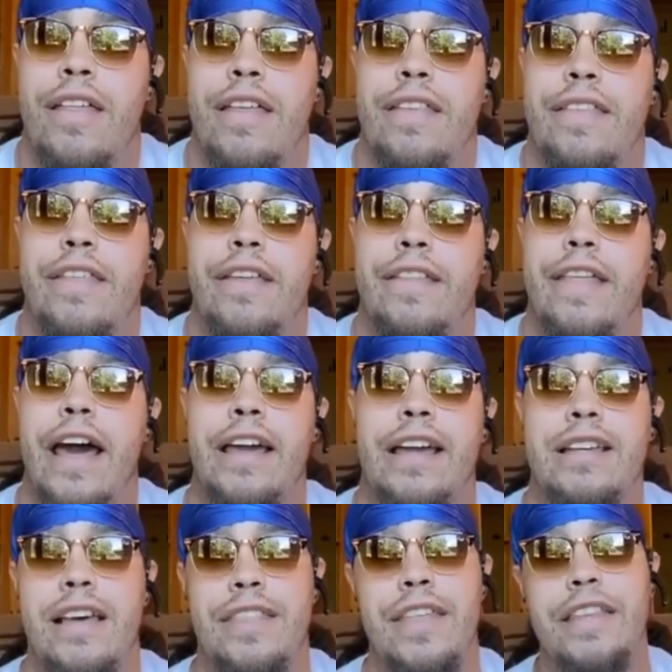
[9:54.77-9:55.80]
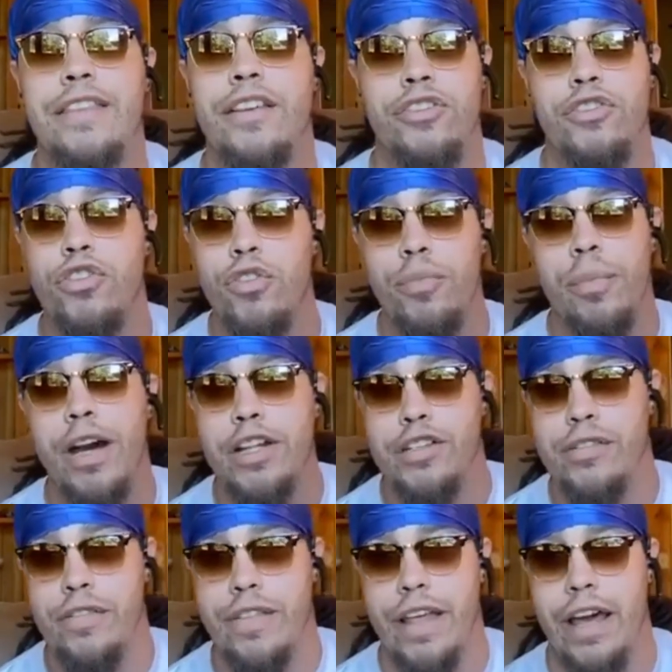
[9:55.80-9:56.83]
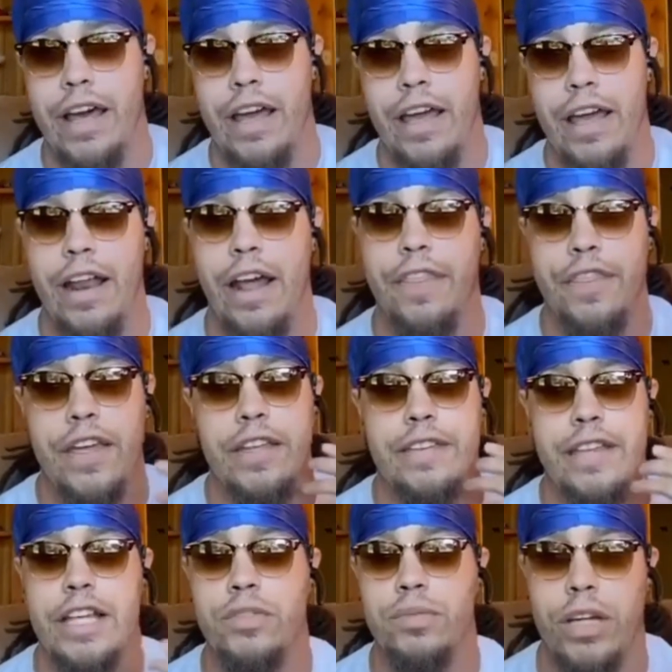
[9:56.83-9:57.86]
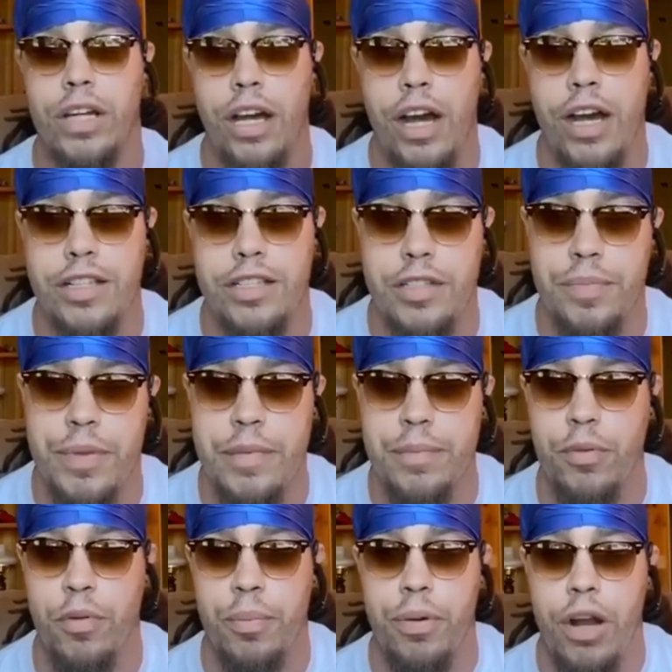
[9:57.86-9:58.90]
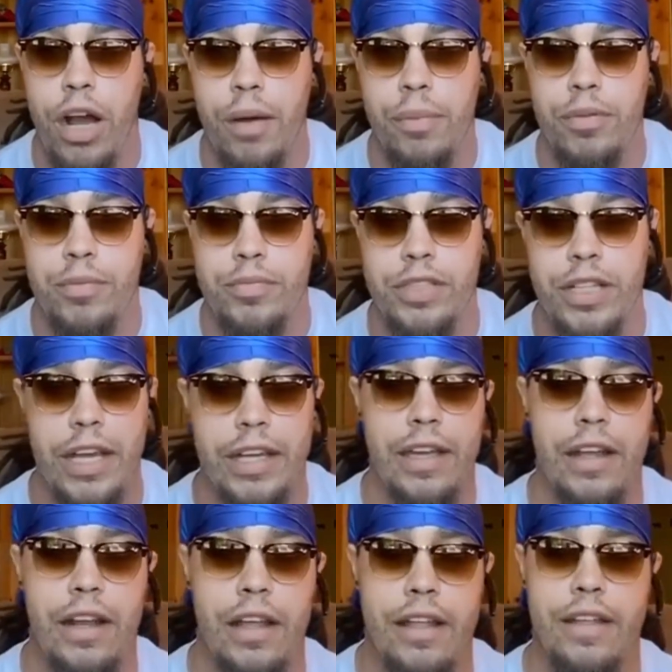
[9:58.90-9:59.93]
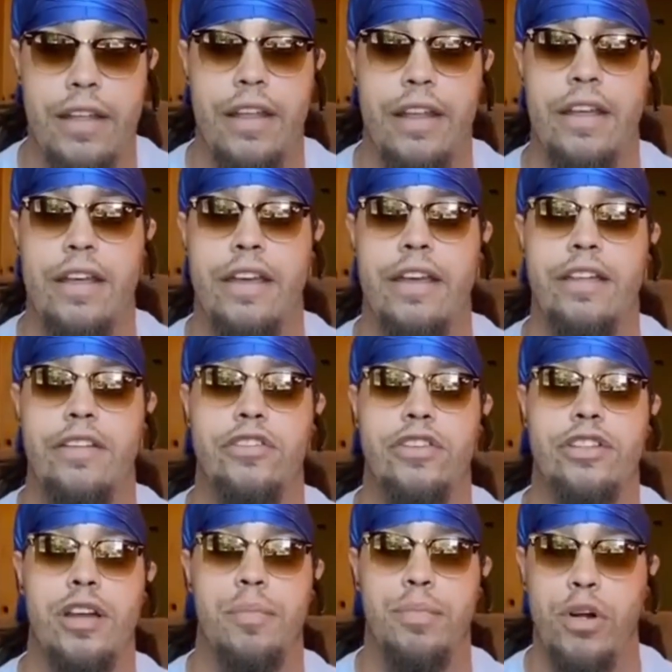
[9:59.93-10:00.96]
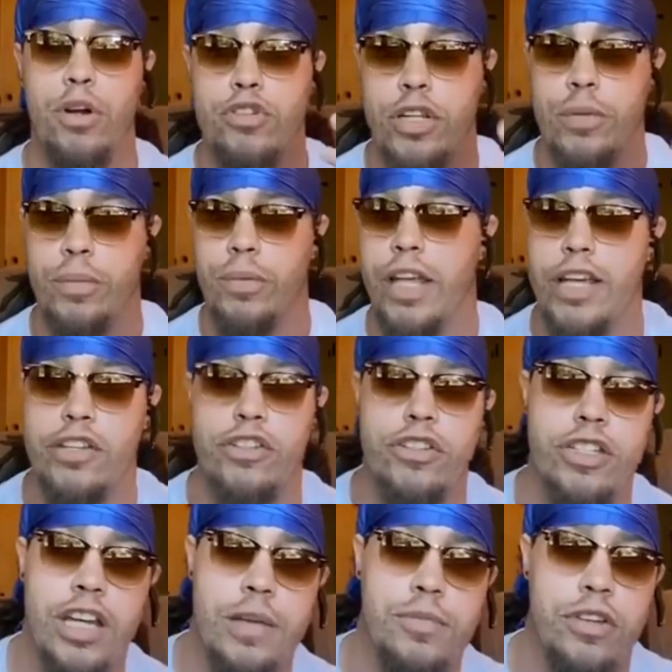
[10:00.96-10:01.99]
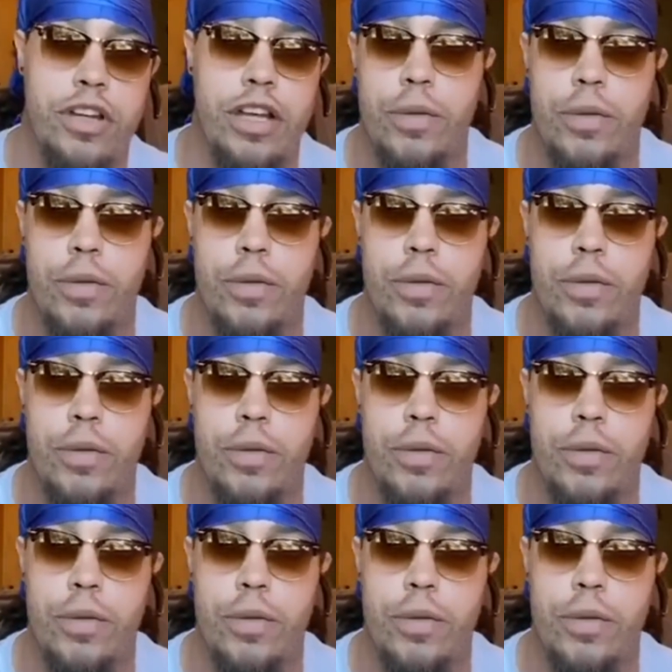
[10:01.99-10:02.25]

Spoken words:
that because I think there's too much of that. And I think that's what causes people problems, like in just approaching relationships or in